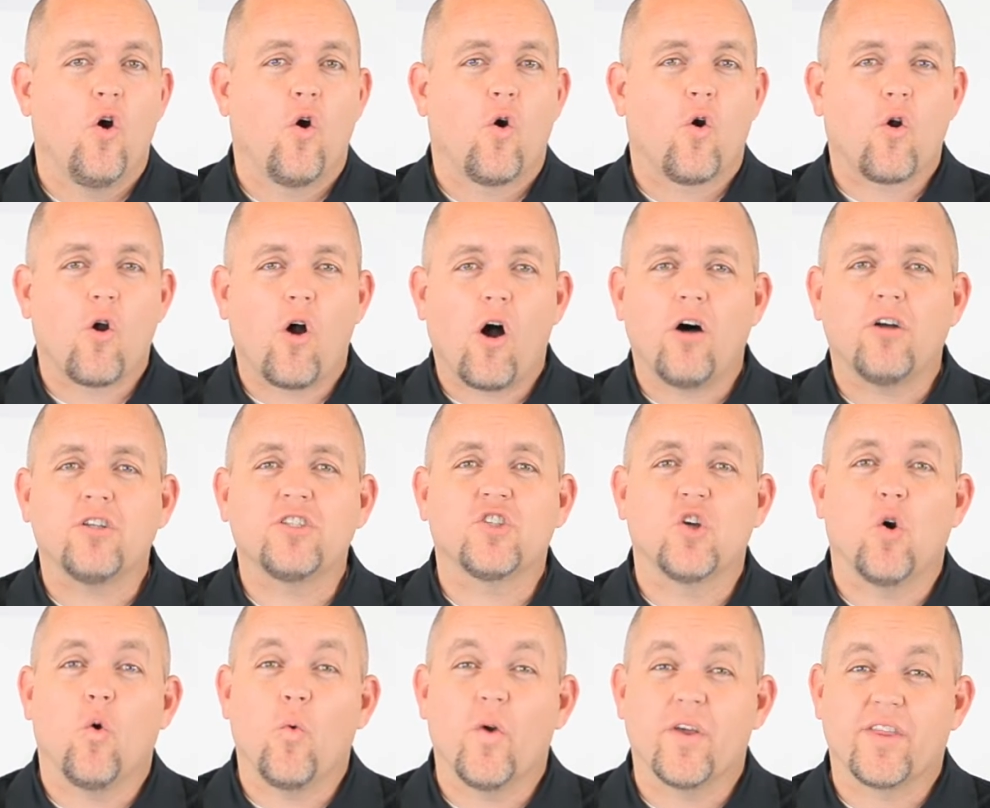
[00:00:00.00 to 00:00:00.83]
or
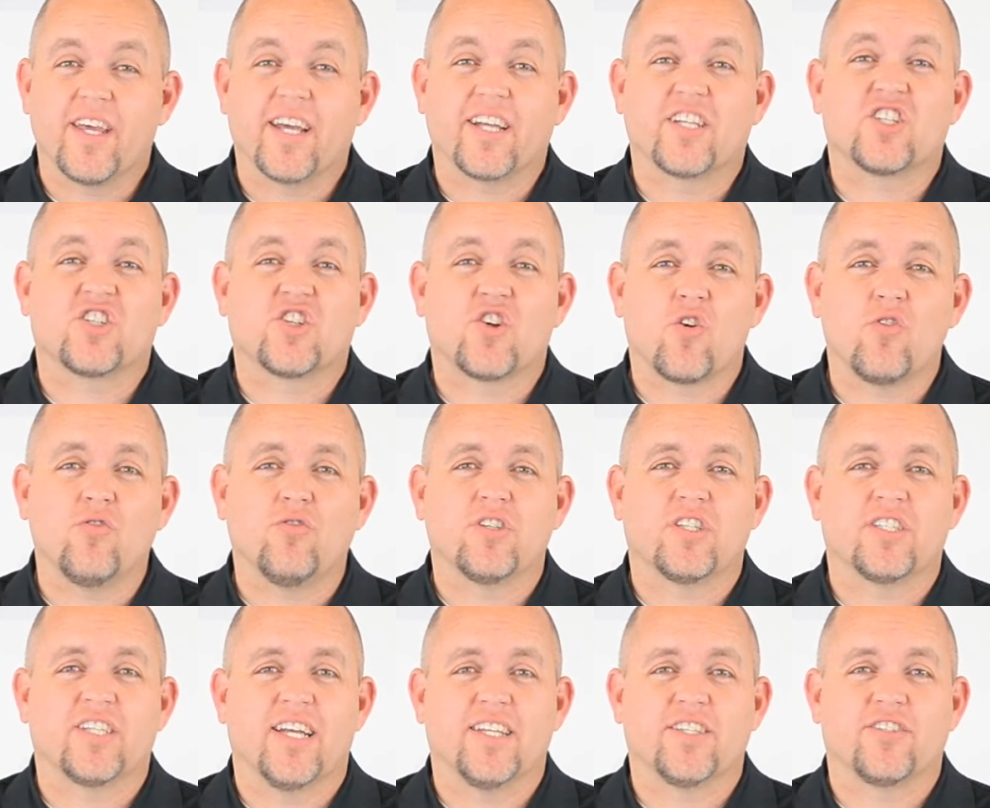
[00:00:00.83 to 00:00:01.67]
also with external
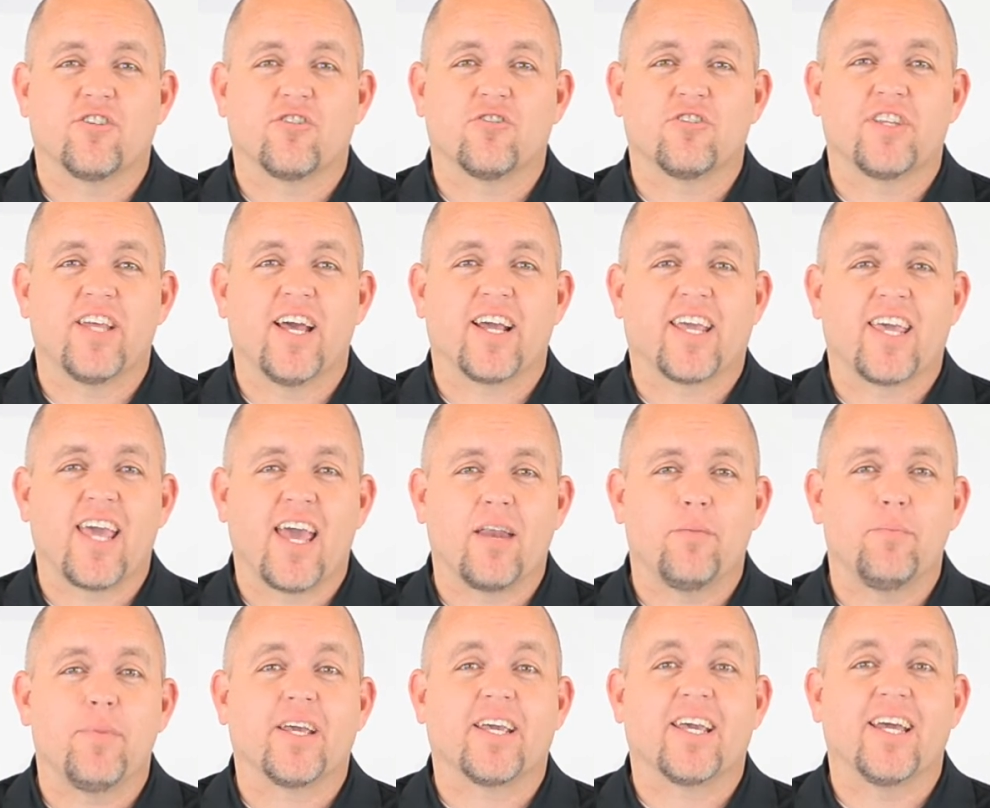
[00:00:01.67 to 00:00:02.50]
sensors that
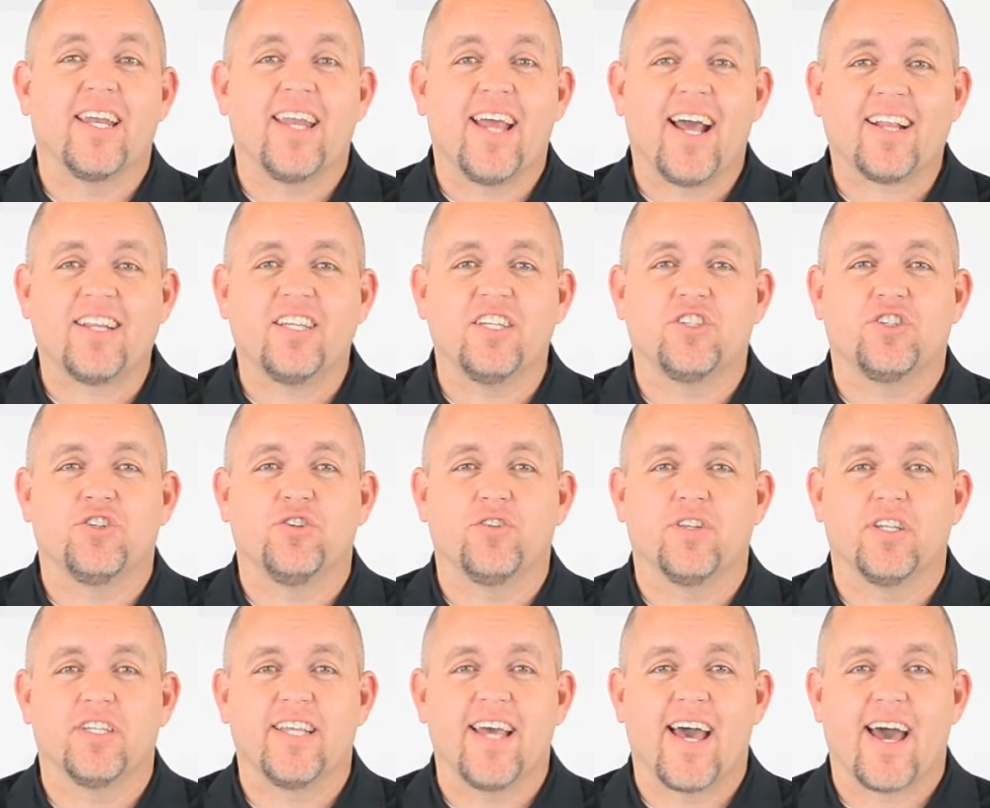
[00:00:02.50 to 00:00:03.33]
can be connected to
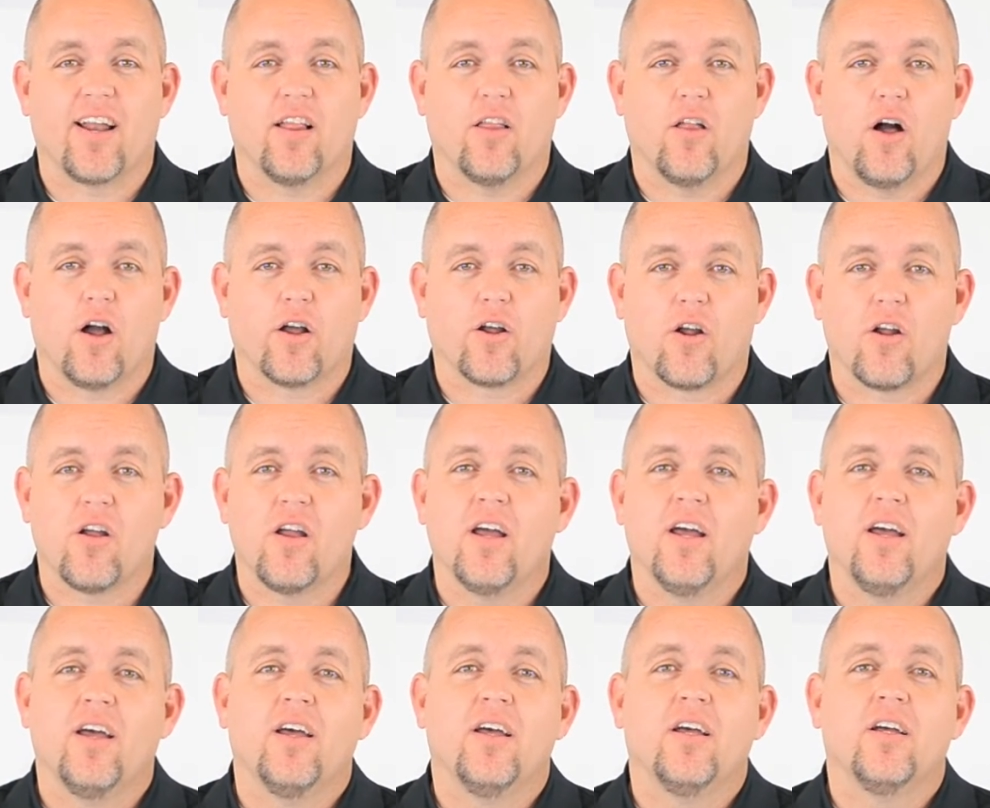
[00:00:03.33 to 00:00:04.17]
the data logger,
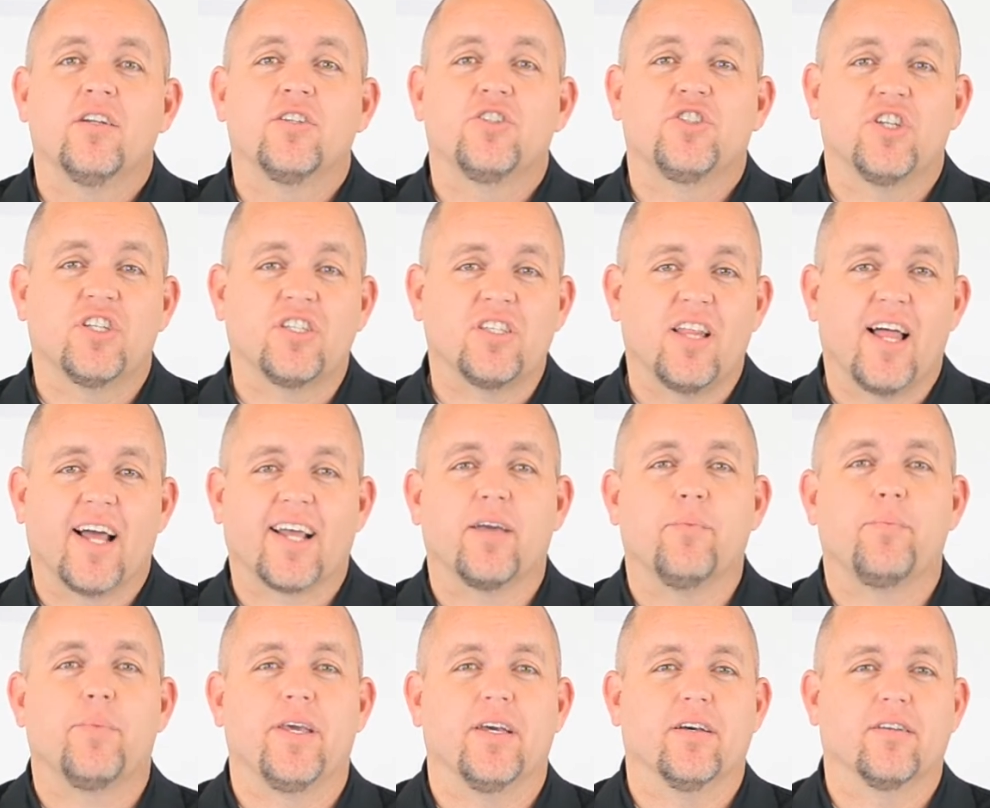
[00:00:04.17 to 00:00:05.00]
just like
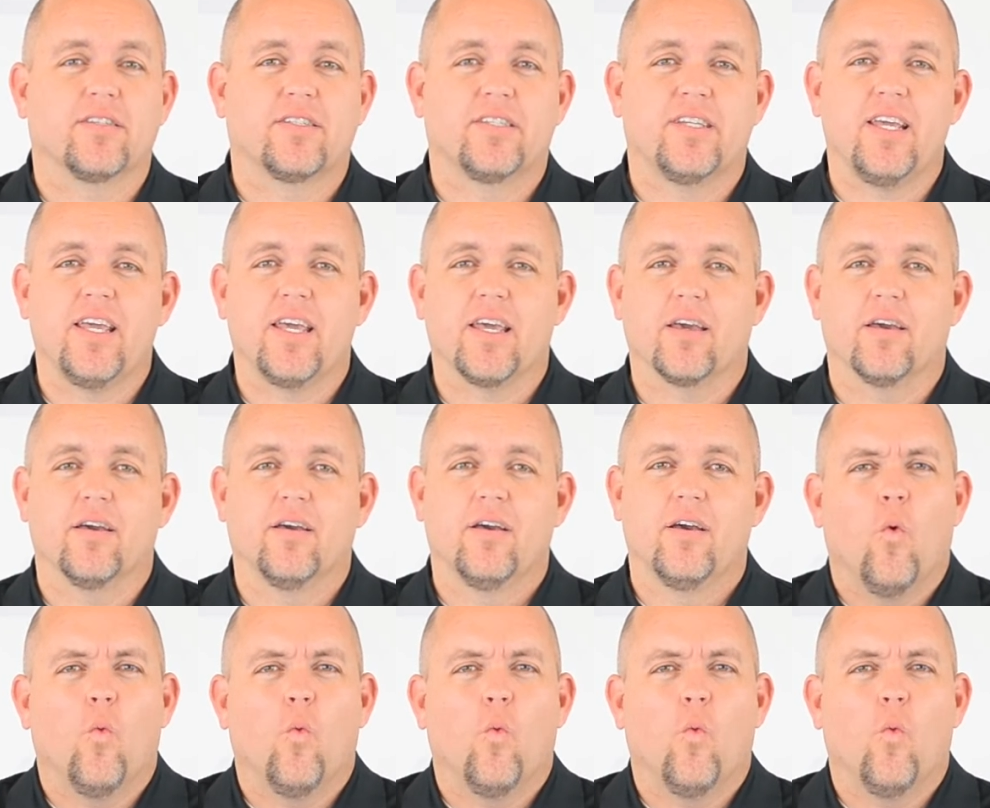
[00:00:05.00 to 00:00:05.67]
a PLC.